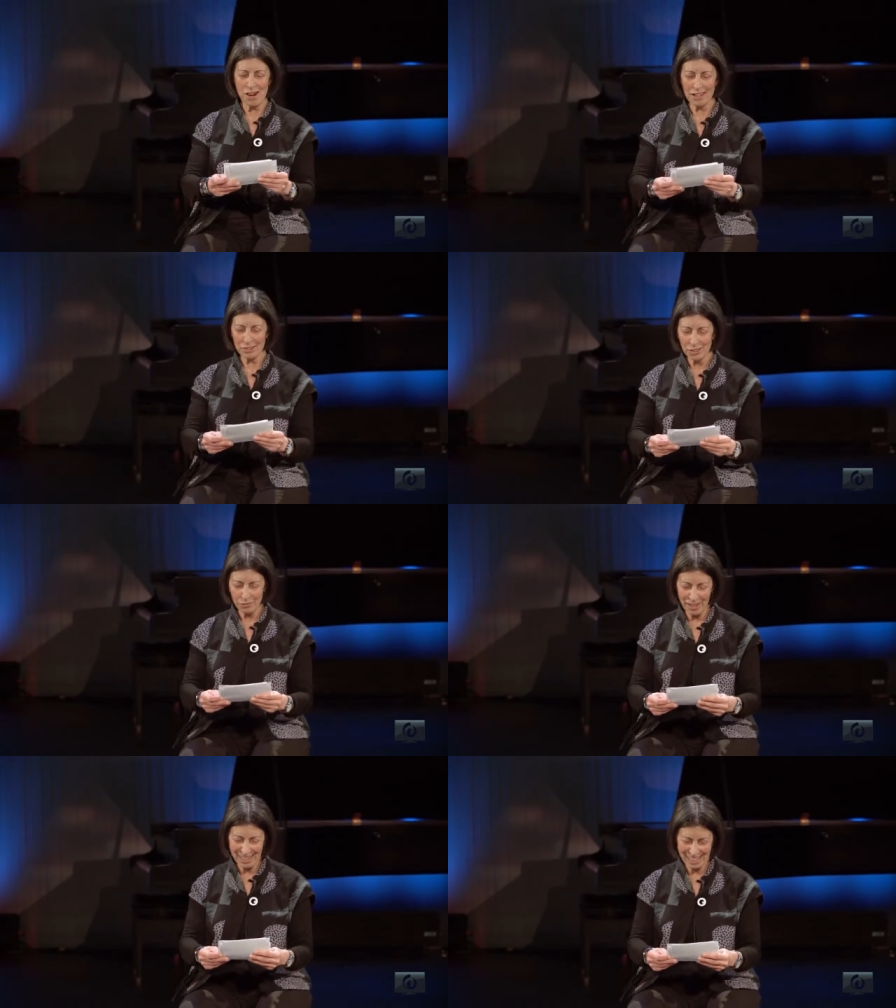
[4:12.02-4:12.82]
around to
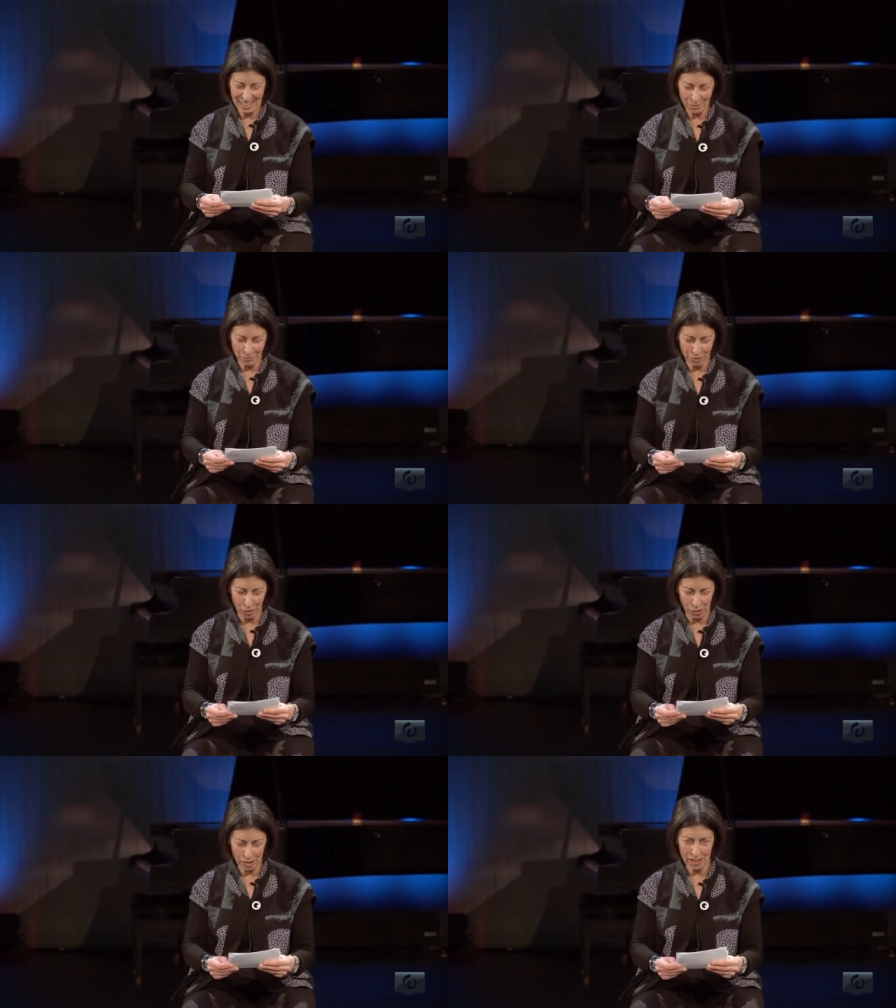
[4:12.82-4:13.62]
facing
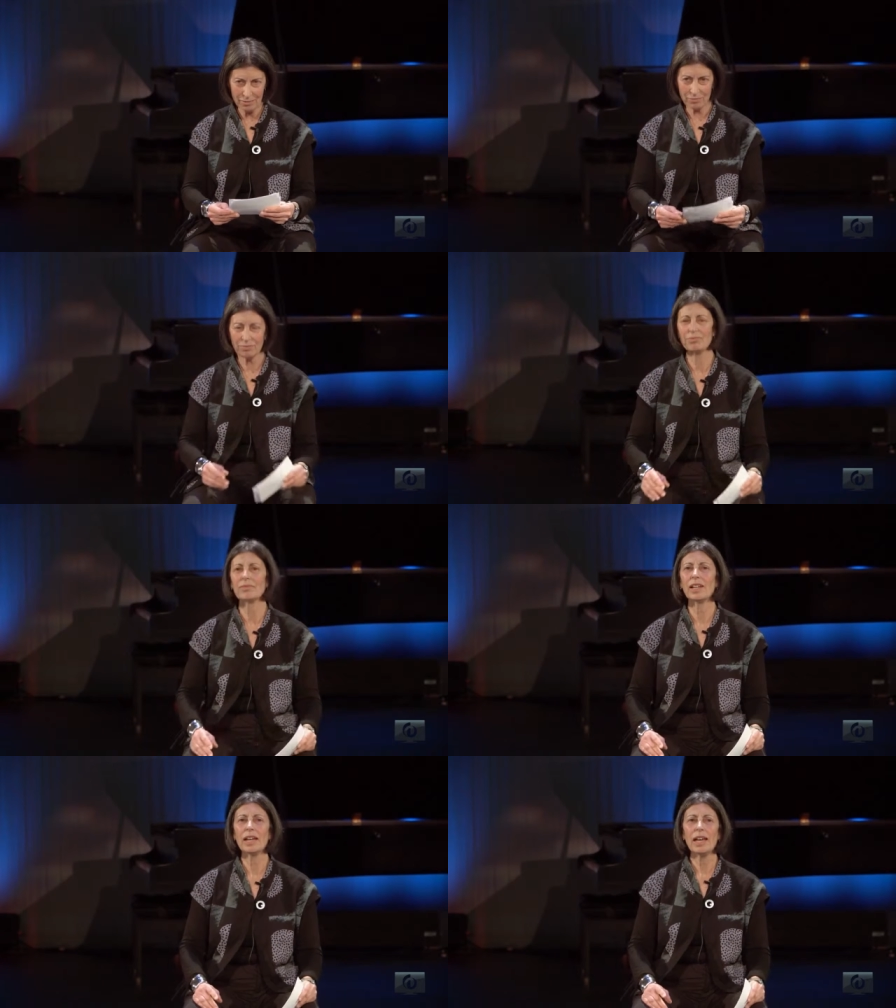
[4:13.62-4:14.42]
forward.
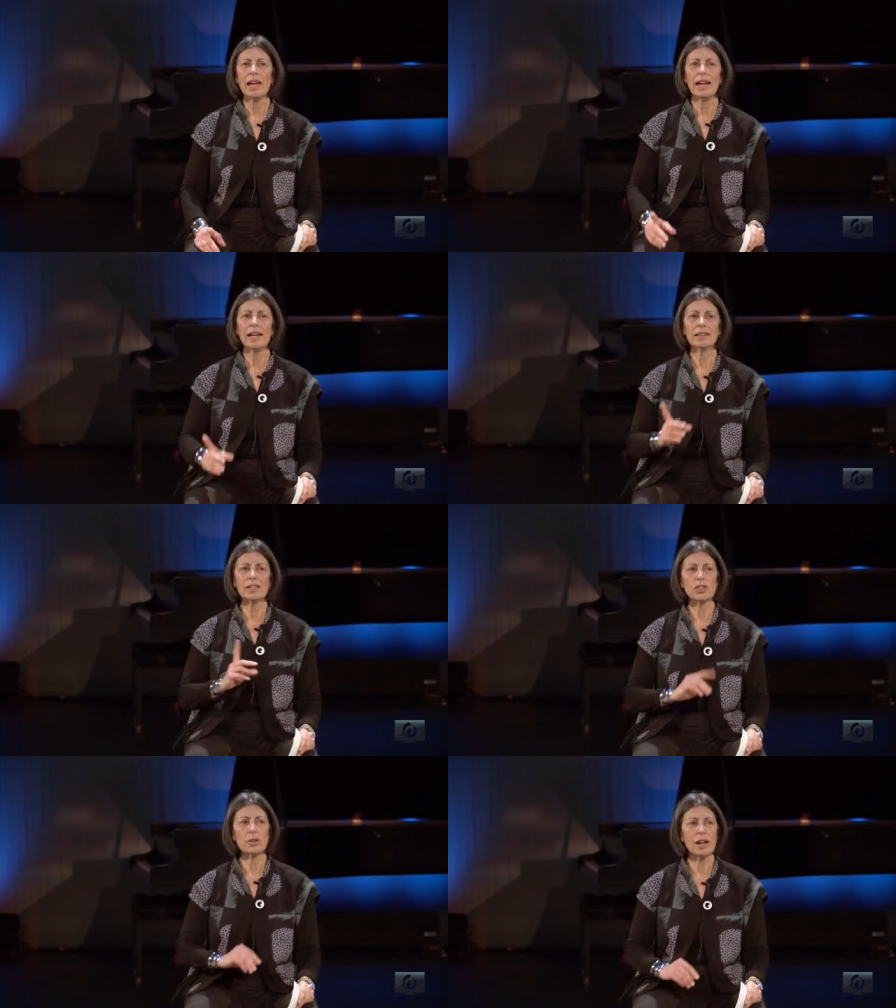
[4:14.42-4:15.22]
And
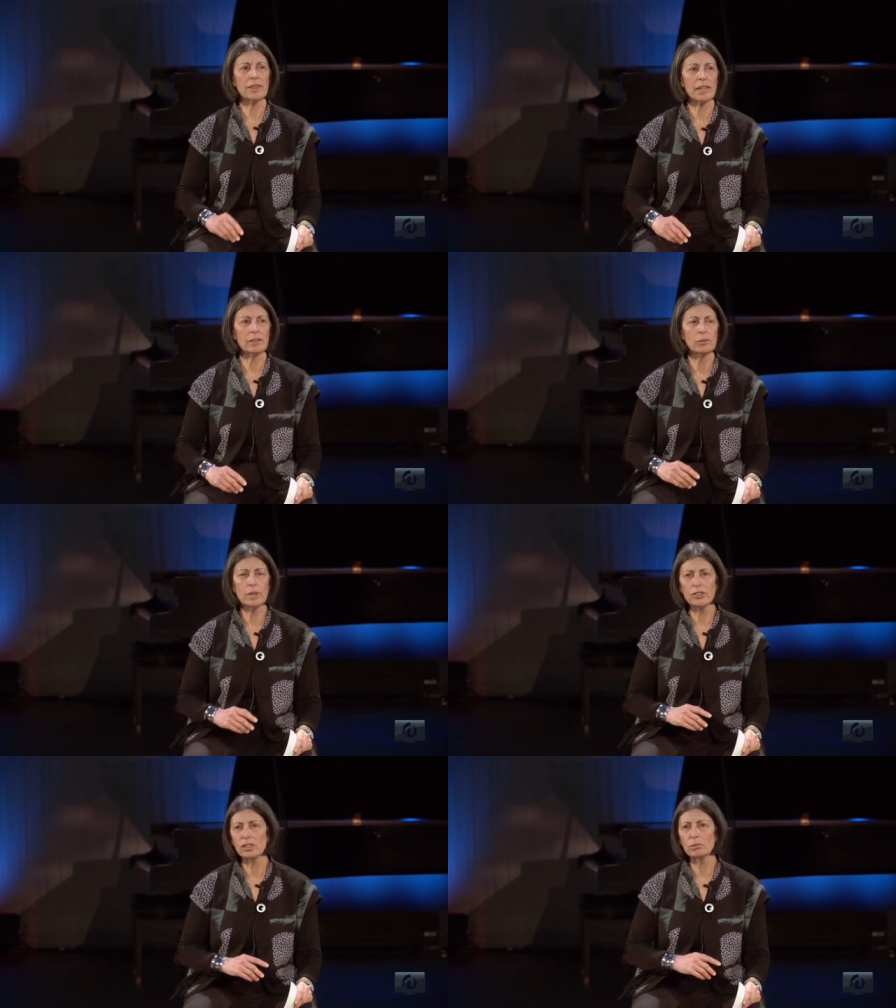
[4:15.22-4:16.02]
let's try that
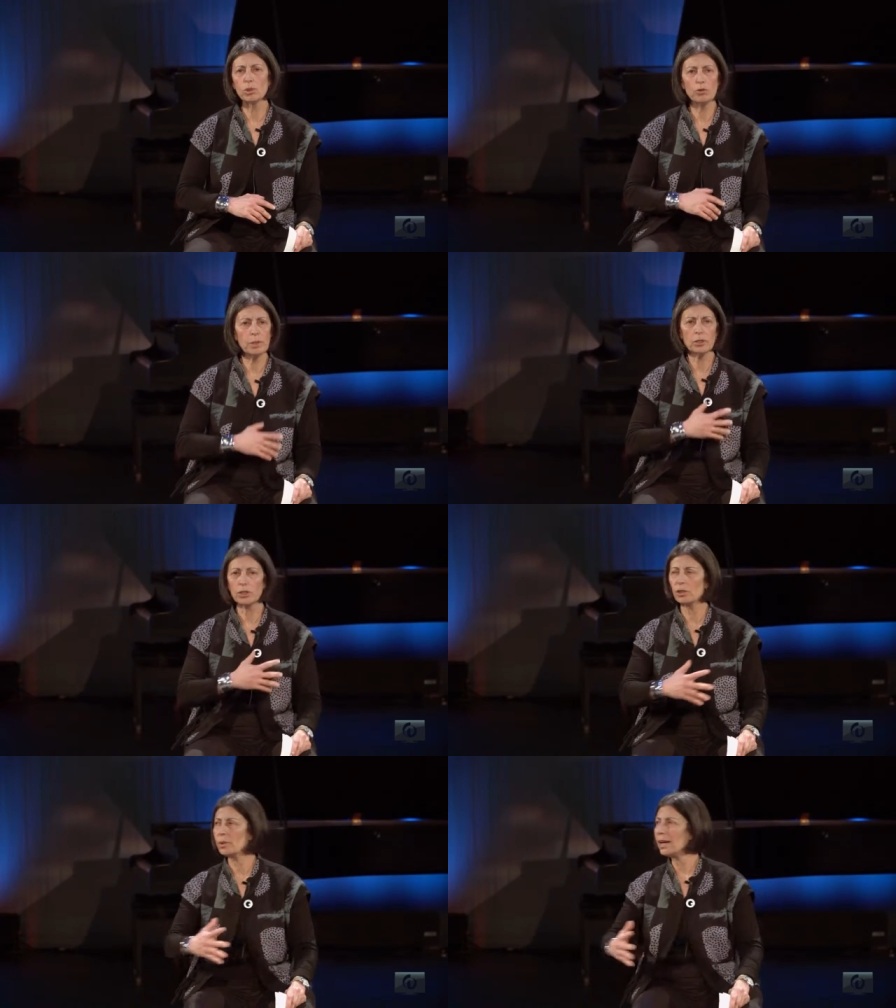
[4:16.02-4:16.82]
original movement.
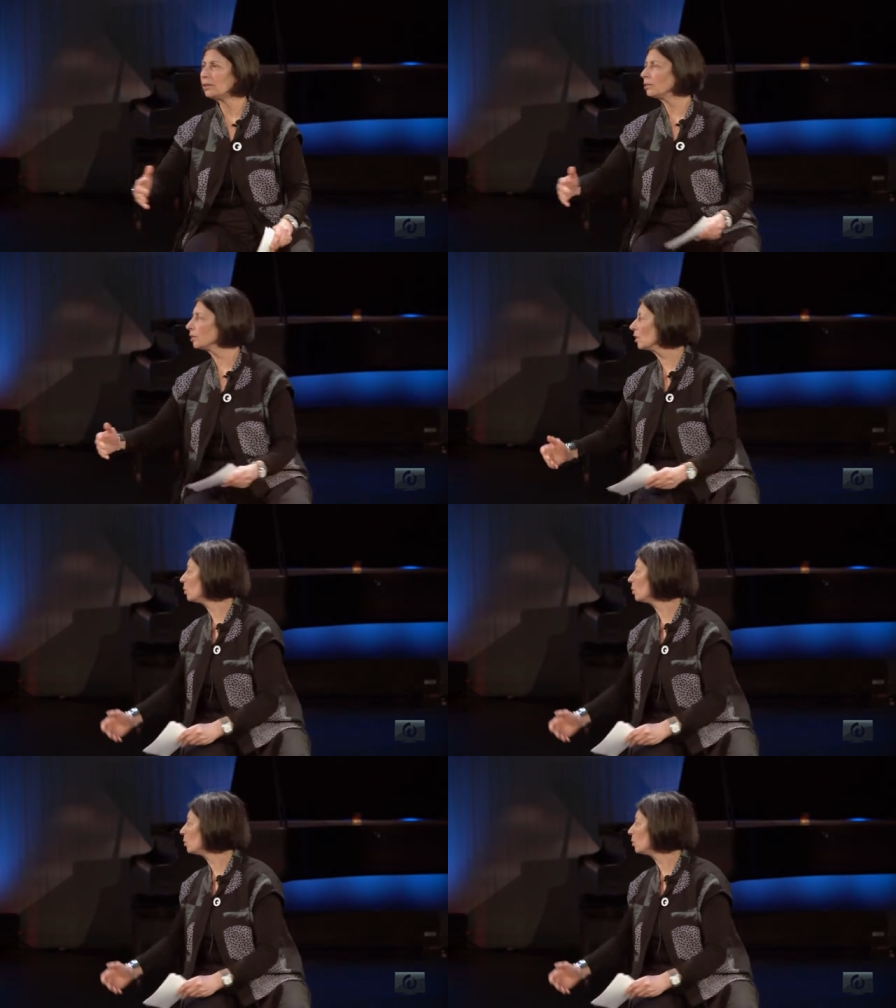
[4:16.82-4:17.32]
Turn around and look